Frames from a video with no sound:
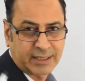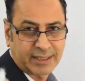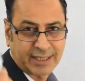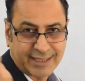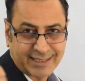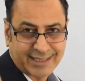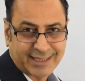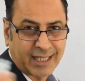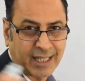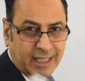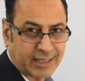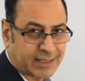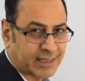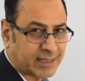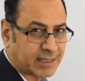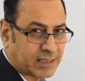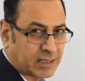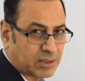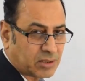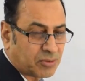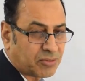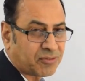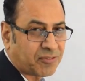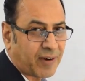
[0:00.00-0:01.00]
discussed
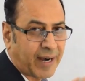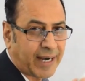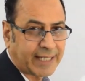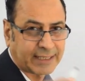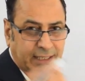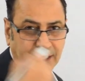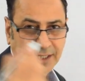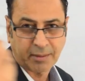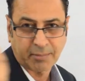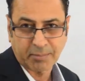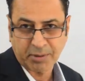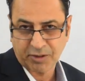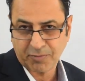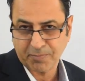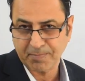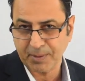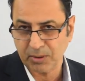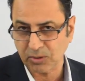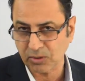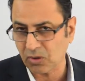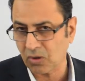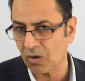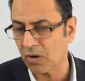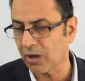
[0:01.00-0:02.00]
to find the number of
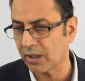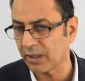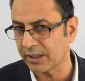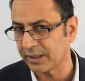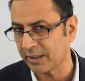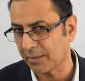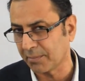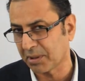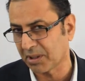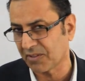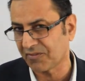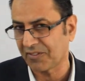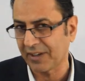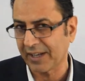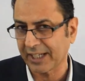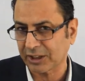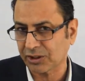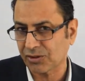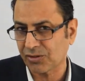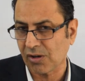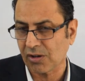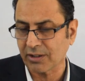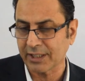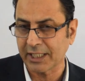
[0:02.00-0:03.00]
proton, number of
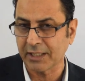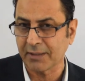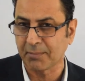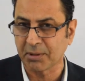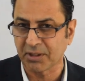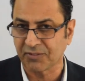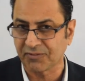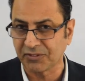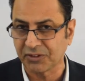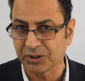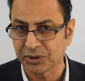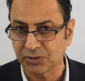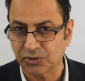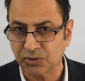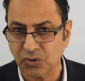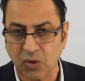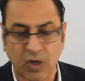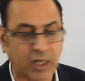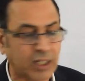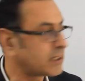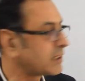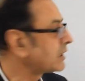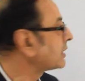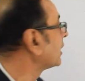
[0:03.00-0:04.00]
electron and number of
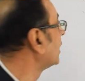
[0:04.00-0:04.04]
neutrons.